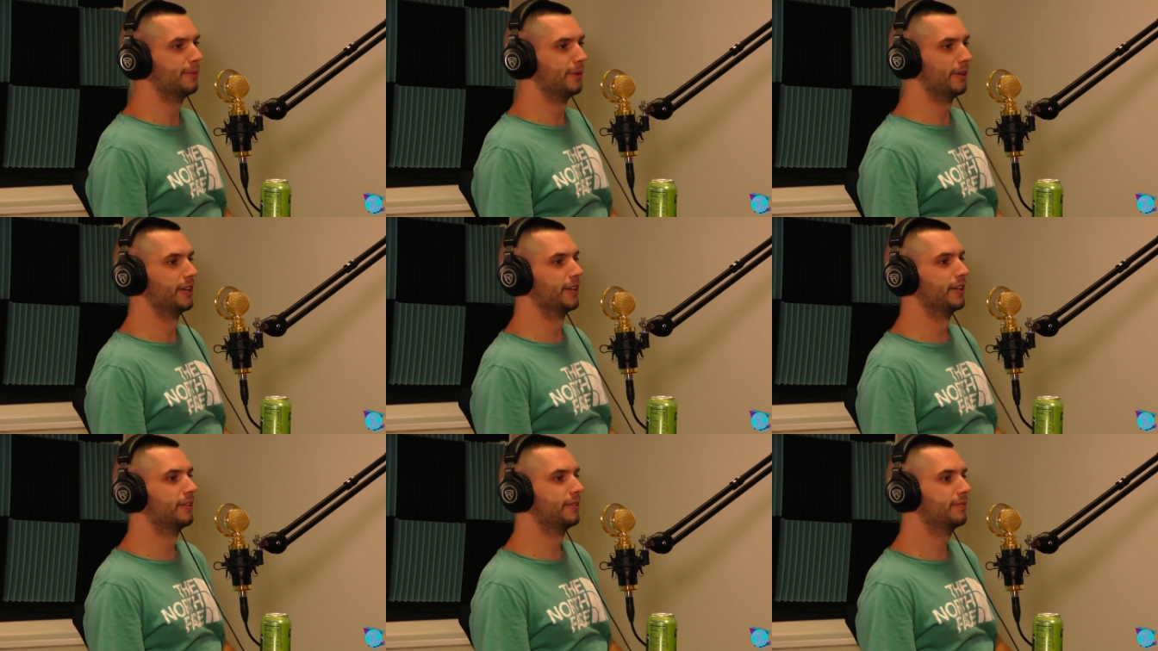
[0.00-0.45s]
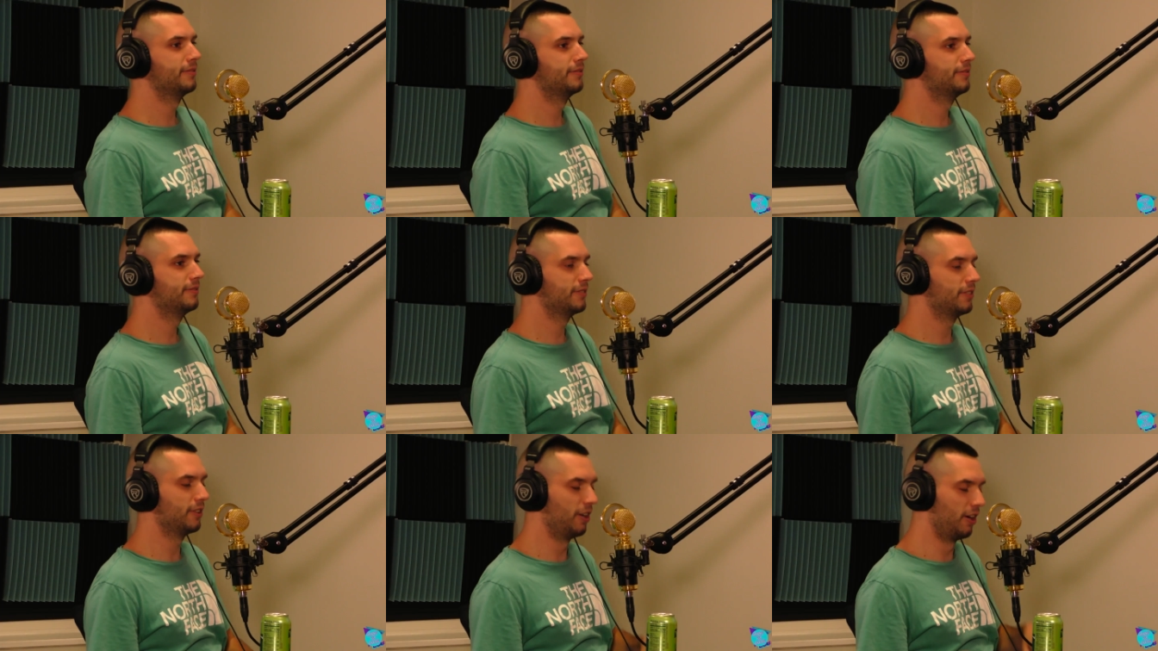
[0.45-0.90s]

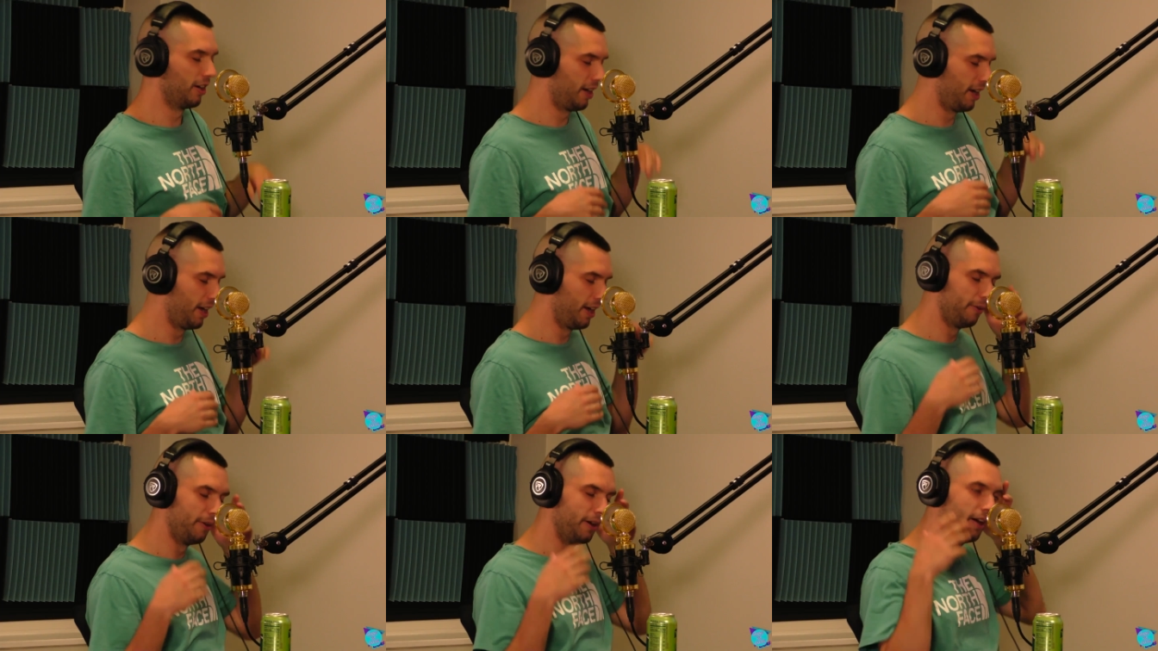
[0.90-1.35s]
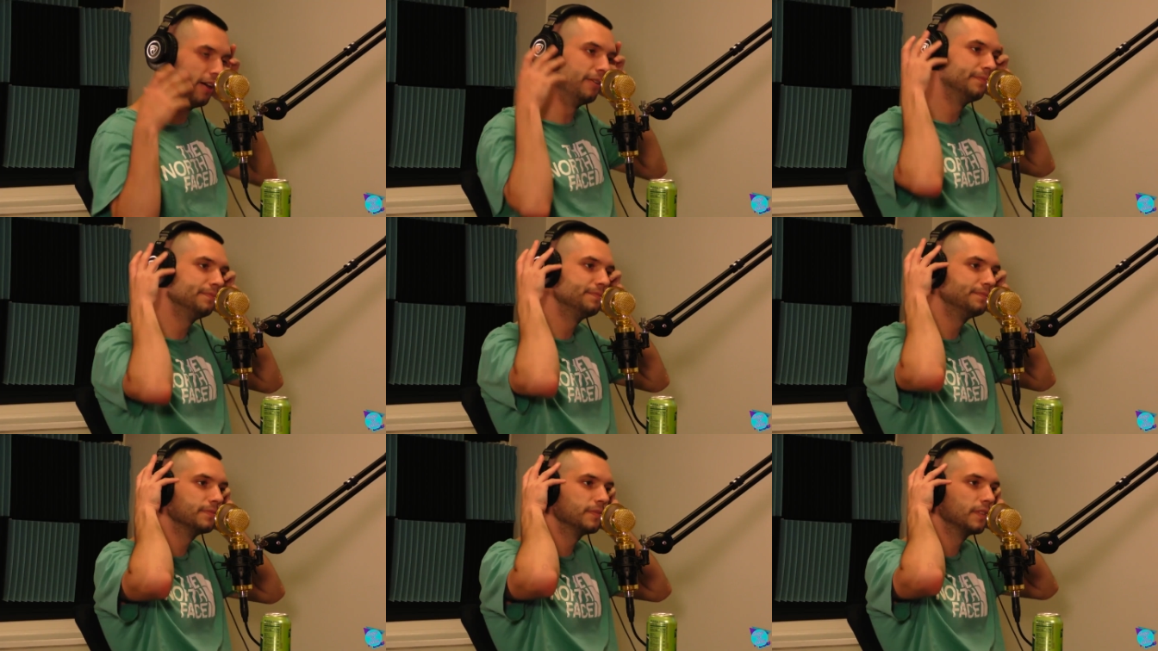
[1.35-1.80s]
Exactly. All right. Well.
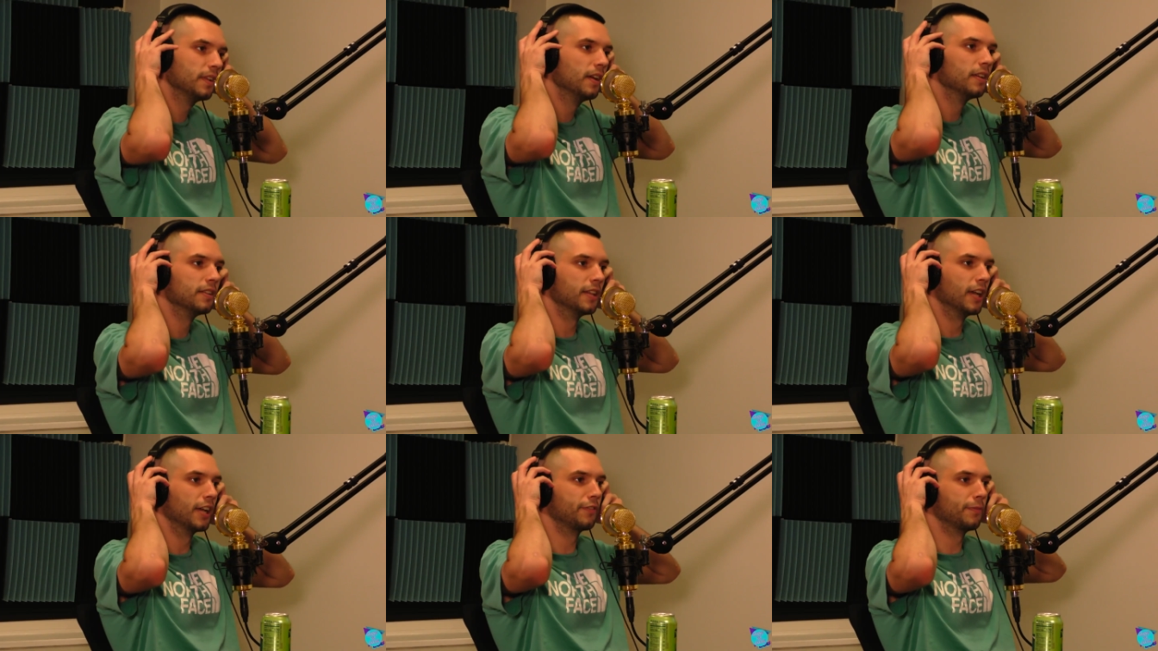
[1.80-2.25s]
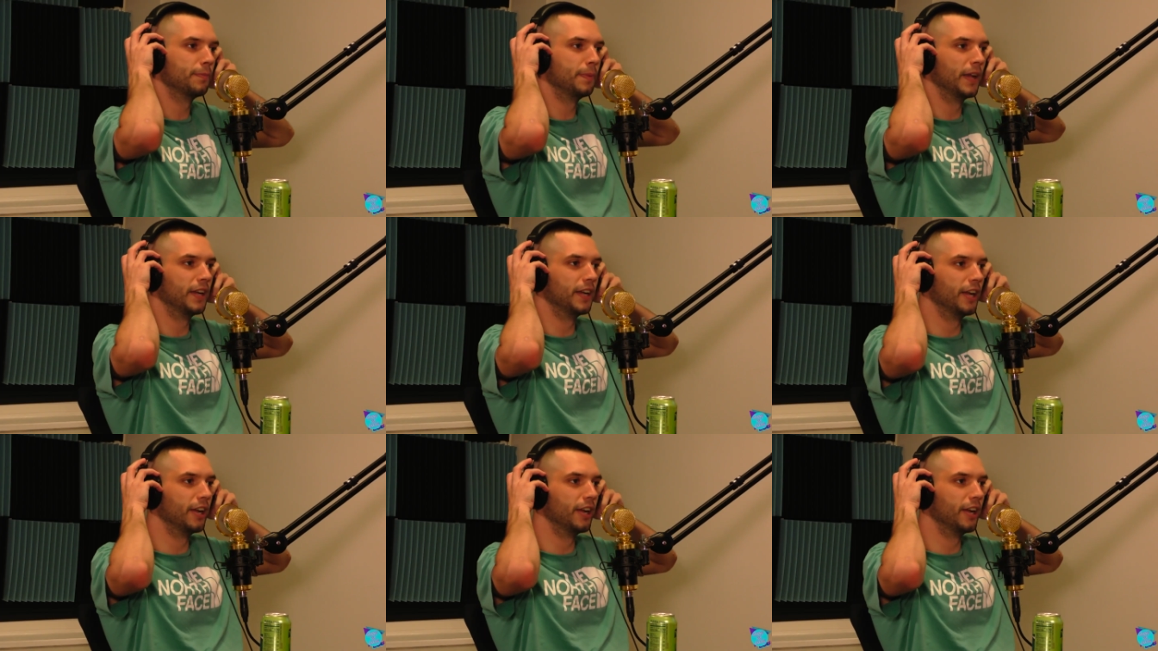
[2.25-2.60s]
Well. Thanks for being here,